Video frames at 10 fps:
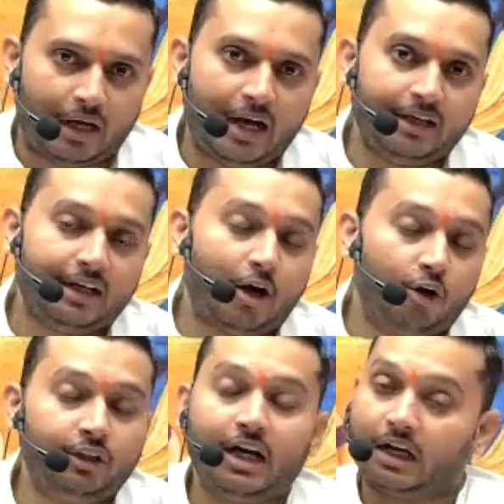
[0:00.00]
and
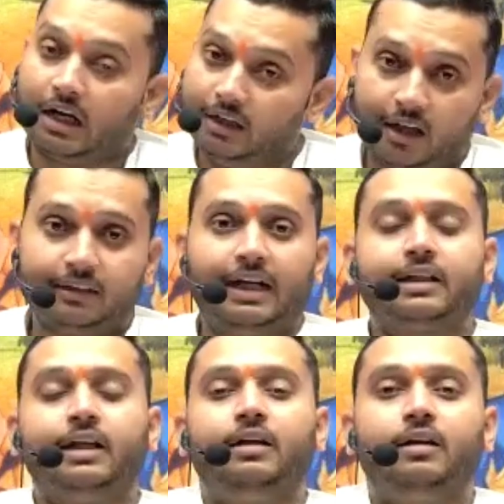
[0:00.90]
now they are under
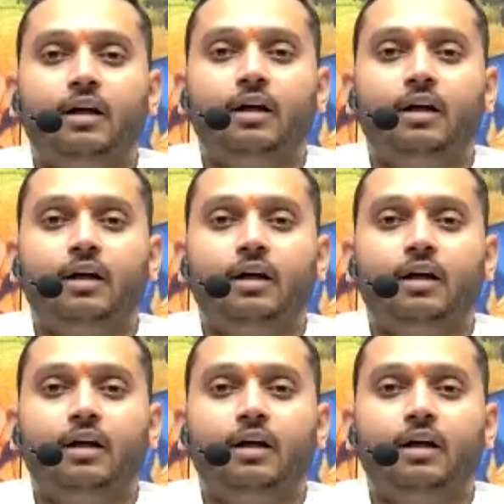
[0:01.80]
that king,